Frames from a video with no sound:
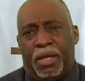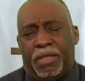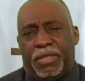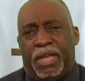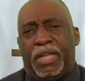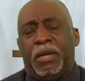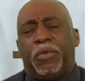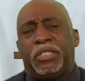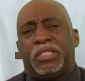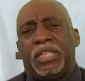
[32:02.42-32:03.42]
that he
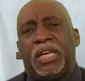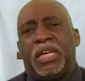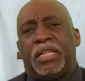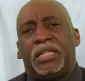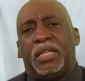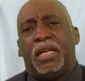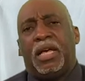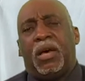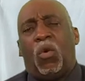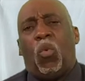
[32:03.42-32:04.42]
would send
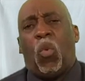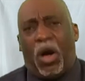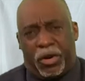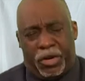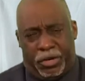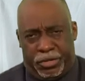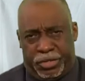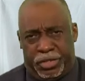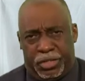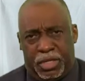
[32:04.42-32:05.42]

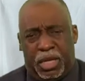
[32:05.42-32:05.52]
workers,